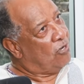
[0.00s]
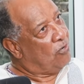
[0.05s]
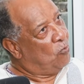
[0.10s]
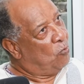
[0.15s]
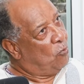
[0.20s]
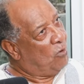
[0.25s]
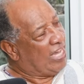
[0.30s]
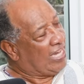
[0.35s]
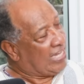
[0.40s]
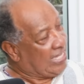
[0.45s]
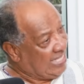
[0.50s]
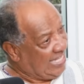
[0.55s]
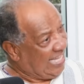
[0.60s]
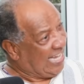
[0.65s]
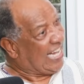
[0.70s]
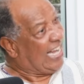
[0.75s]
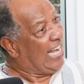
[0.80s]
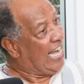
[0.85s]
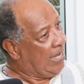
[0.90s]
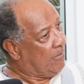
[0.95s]
work in the
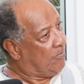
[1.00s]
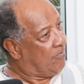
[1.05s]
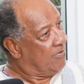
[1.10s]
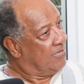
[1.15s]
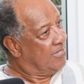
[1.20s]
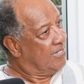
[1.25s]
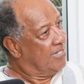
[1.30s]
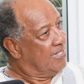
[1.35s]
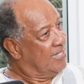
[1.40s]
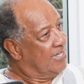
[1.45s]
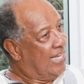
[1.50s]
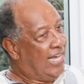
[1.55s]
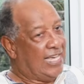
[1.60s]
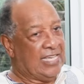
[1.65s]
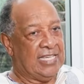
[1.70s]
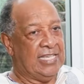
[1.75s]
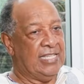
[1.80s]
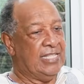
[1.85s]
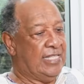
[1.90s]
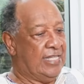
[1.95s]
club, I
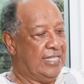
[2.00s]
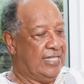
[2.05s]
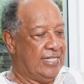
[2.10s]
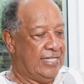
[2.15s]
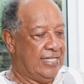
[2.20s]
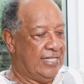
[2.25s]
get